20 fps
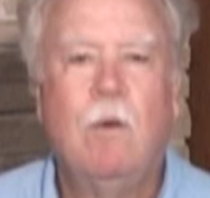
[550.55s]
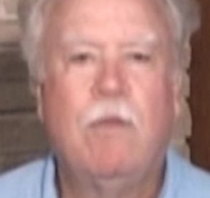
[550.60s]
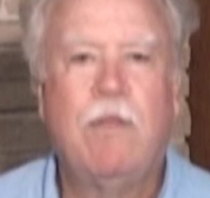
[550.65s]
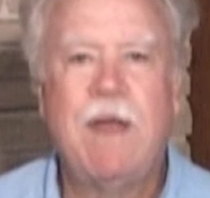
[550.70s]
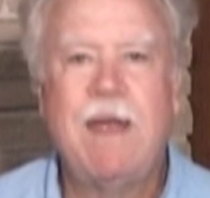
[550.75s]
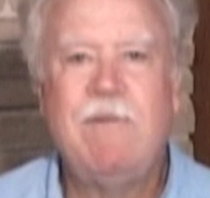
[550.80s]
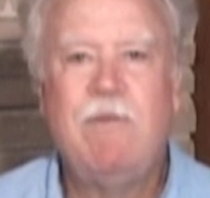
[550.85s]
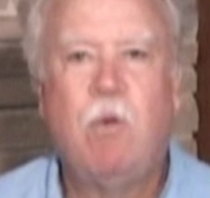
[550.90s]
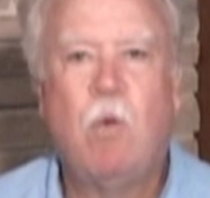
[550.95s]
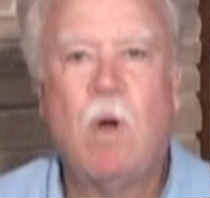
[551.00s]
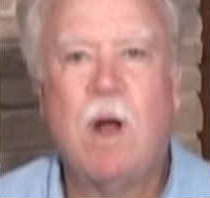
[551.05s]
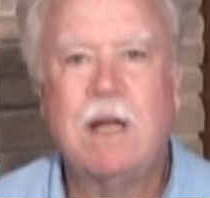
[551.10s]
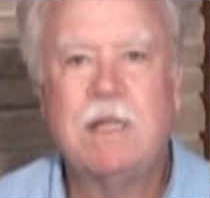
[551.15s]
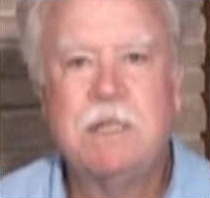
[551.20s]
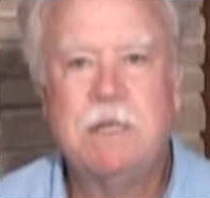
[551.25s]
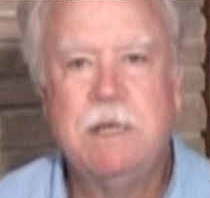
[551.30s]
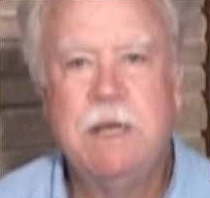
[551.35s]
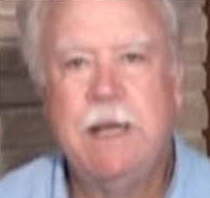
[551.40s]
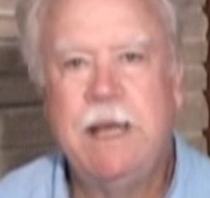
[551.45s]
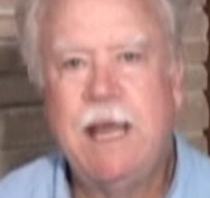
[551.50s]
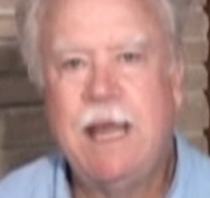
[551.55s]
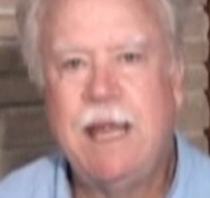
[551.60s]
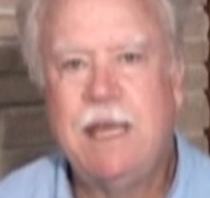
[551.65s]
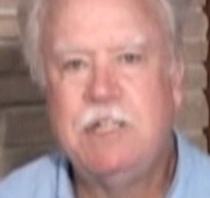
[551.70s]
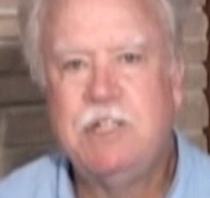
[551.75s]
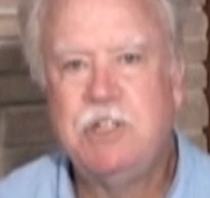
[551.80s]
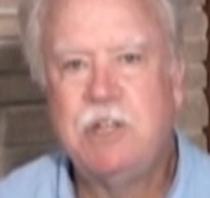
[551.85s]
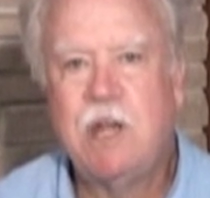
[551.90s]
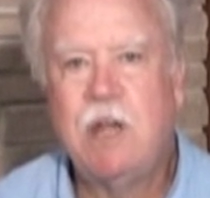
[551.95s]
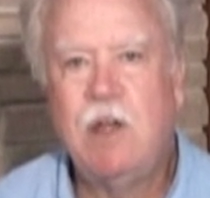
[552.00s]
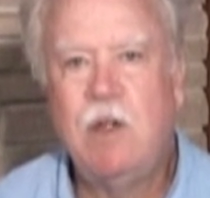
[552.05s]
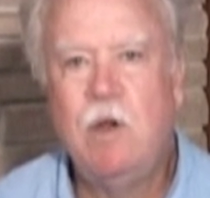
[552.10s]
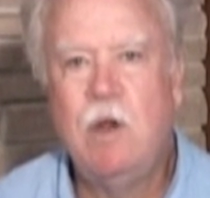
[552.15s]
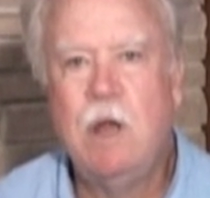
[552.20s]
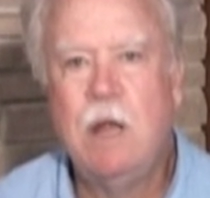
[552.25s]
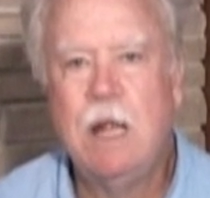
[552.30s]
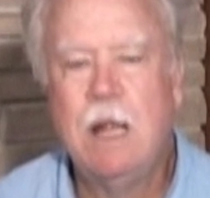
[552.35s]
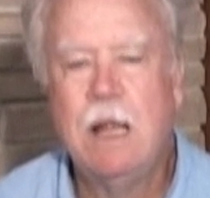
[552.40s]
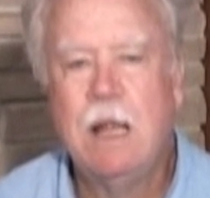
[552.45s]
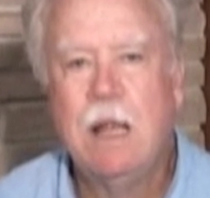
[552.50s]
Well, thanks for watching today's show.
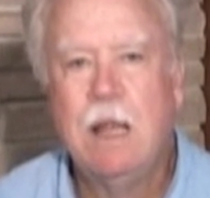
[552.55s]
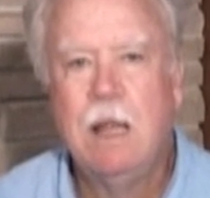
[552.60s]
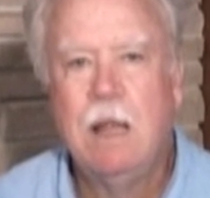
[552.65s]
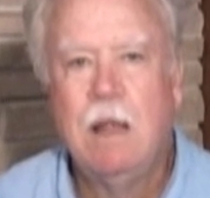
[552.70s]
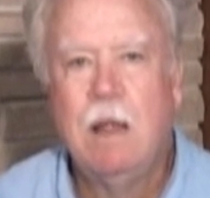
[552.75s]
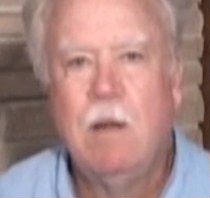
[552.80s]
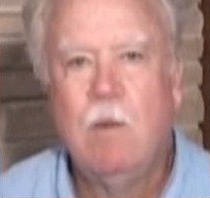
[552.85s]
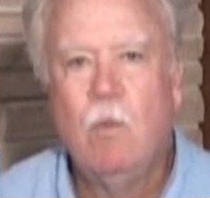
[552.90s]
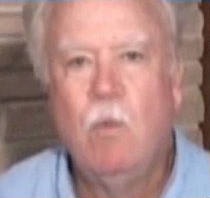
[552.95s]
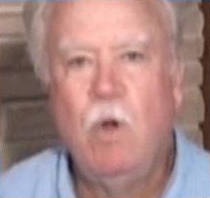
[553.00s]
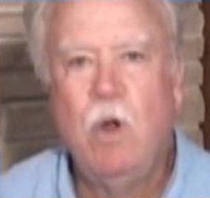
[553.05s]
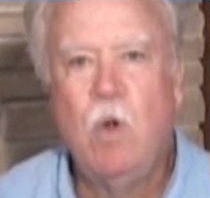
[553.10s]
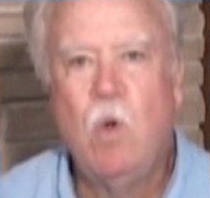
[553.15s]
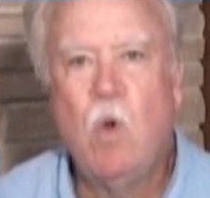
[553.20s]
We're